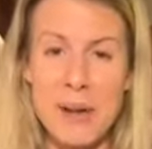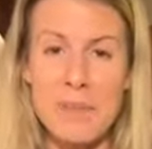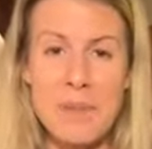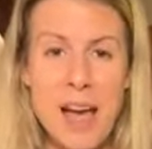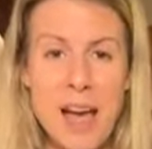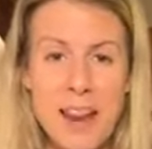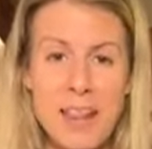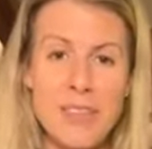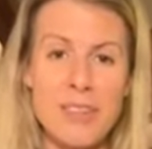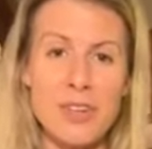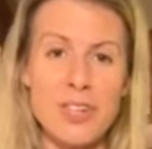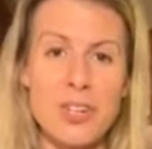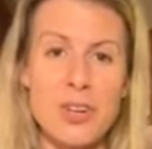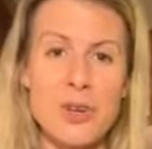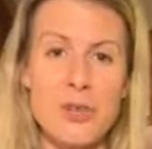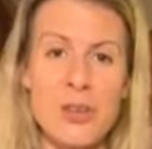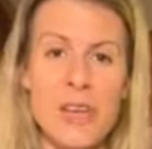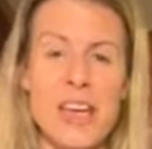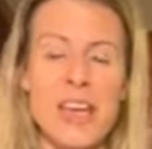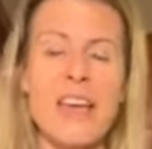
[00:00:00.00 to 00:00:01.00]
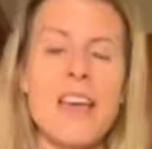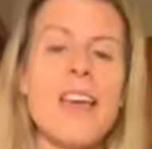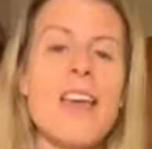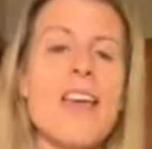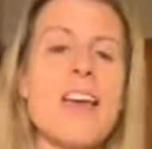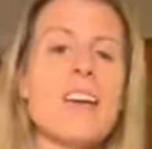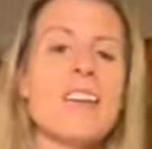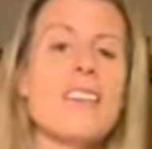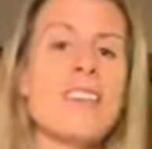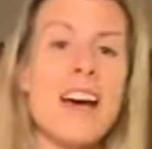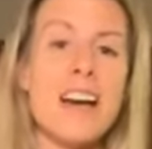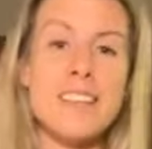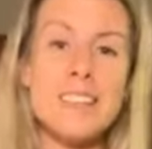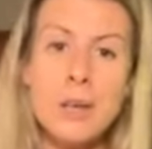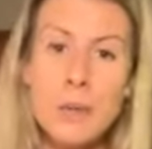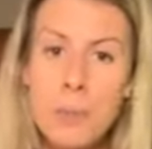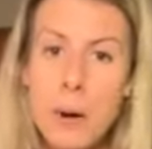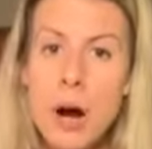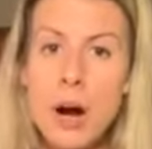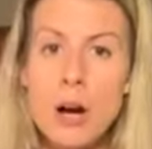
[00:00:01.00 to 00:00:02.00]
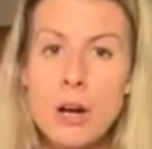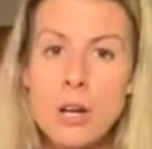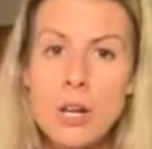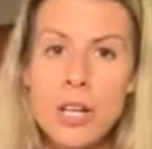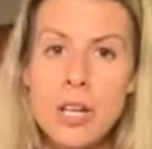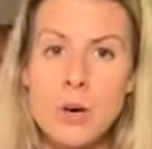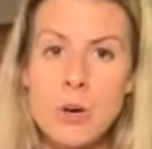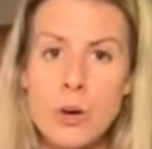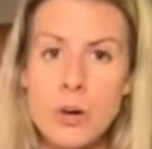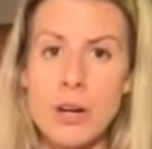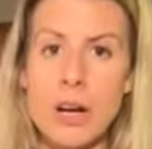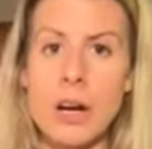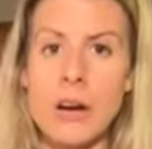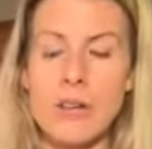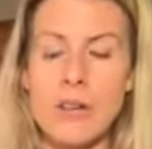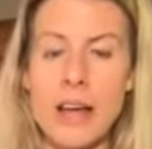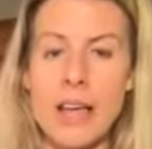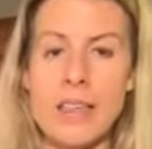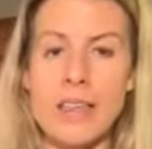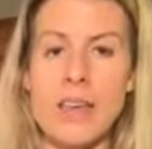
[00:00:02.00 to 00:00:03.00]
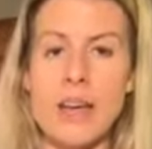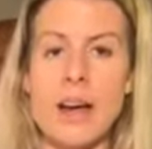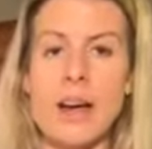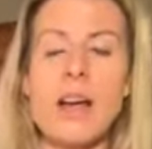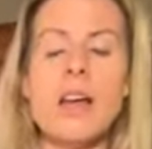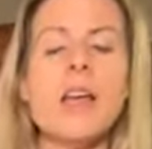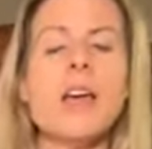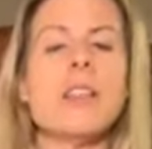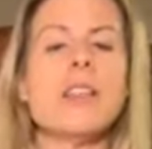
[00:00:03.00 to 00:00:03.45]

I'm not even joking. That's a party order right there.